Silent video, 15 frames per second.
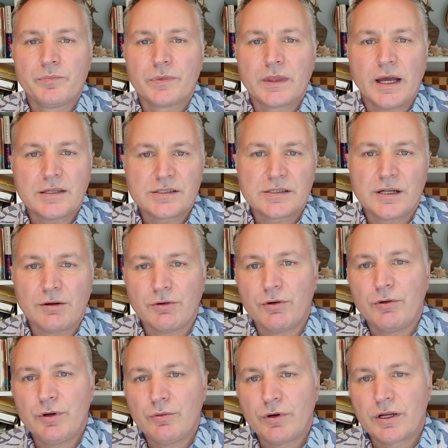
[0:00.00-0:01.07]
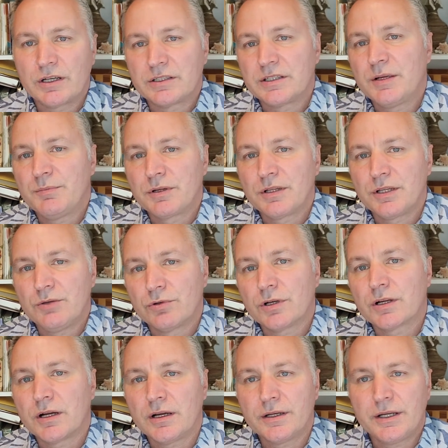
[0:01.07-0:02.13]
That's not what we want to typically
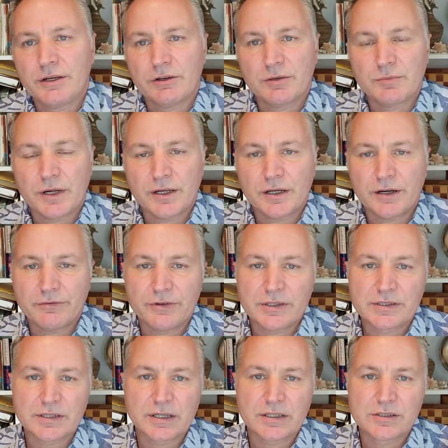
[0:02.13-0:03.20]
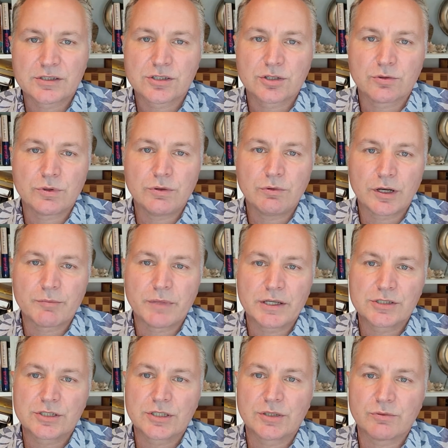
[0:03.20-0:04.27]
work on here in my office, and so we want to make
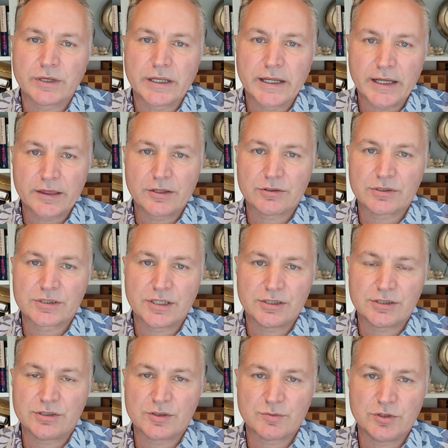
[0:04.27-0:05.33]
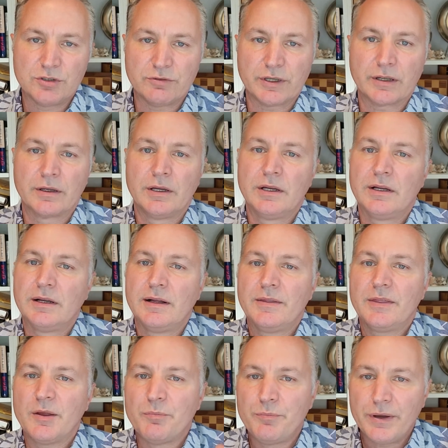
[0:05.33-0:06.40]
sure that we get those tissues moving.
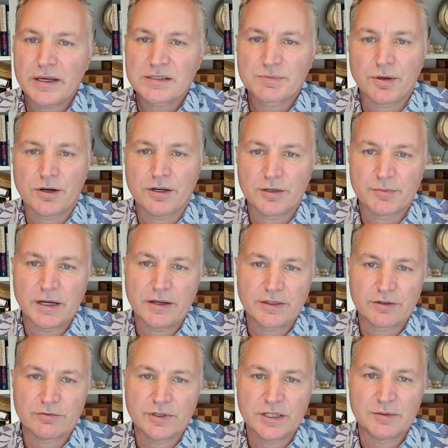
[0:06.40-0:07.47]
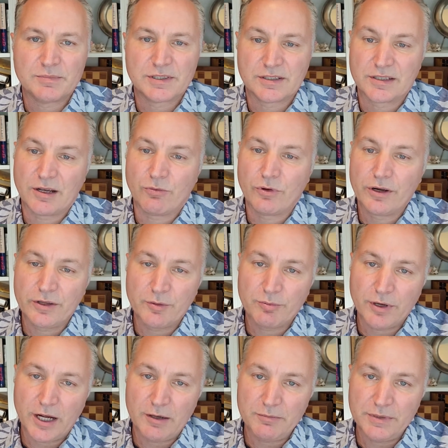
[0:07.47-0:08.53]
The best part about the ribs is that where the
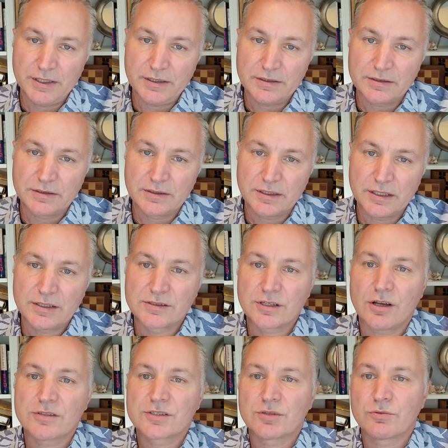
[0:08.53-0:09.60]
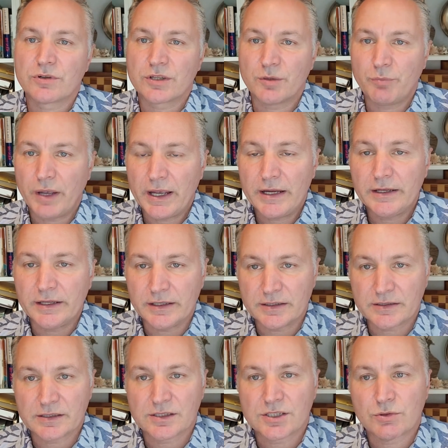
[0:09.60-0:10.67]
problem is also where the pain
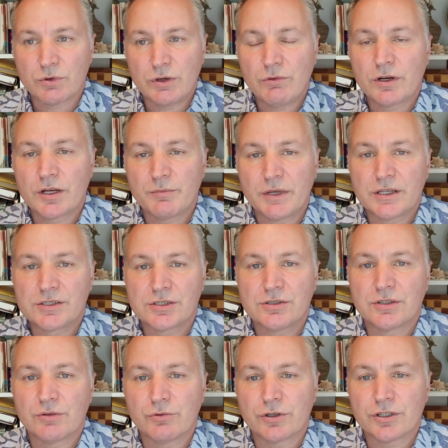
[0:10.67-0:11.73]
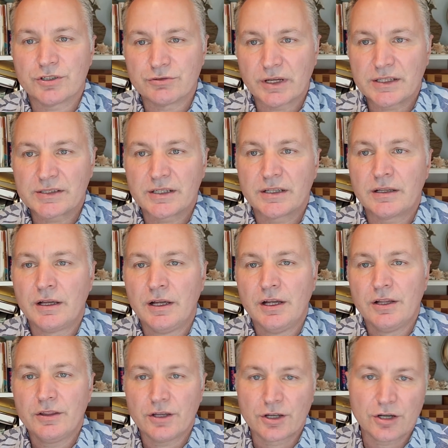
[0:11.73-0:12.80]
is, and so we want to make sure that we're addressing
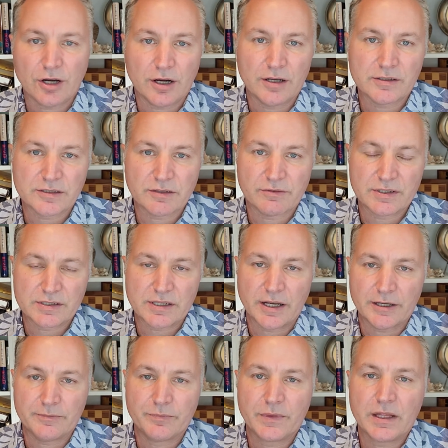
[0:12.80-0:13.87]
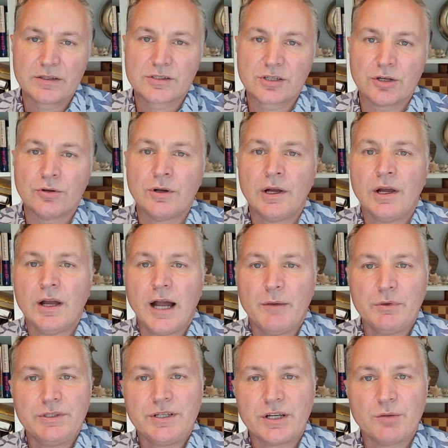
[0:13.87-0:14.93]
the cause of the site. And so I'm
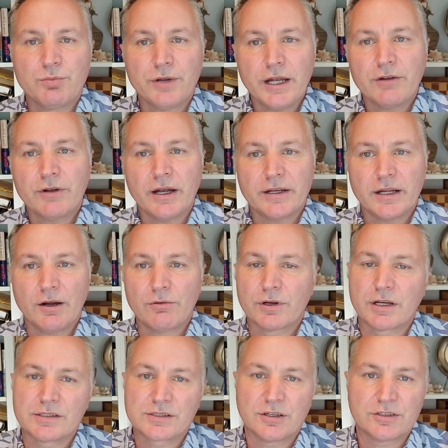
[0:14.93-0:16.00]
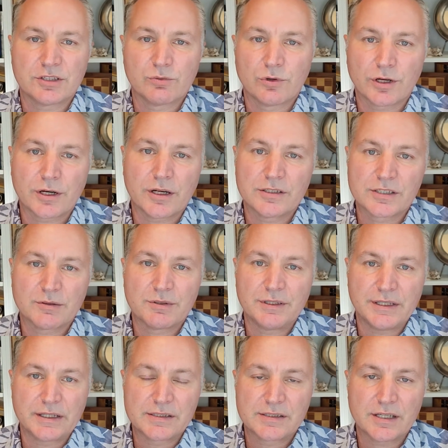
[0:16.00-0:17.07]
going to take a break right now. We're going to start to work on some of the
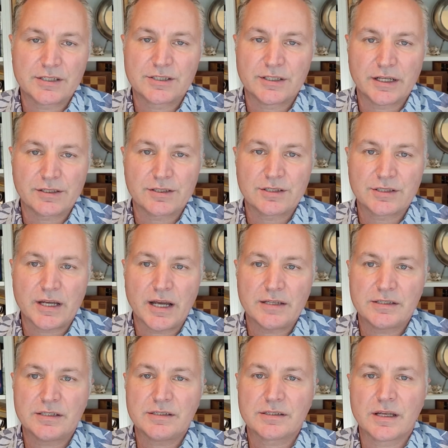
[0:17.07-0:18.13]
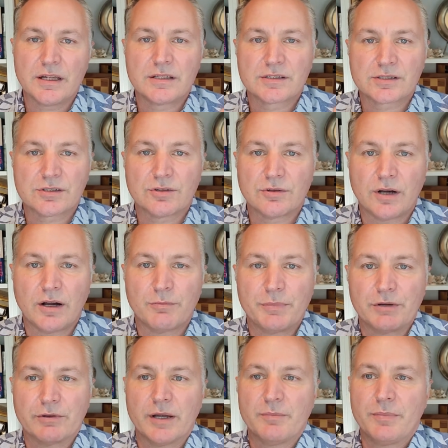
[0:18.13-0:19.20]
extension exercises, and so I'll be
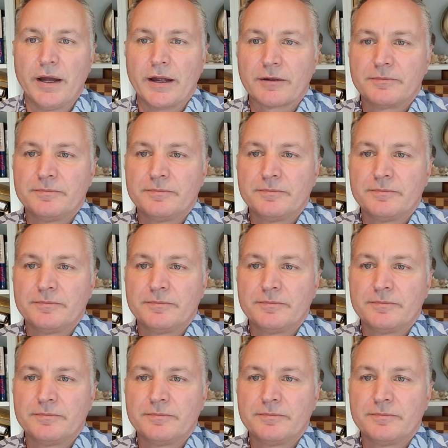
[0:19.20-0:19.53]
right back.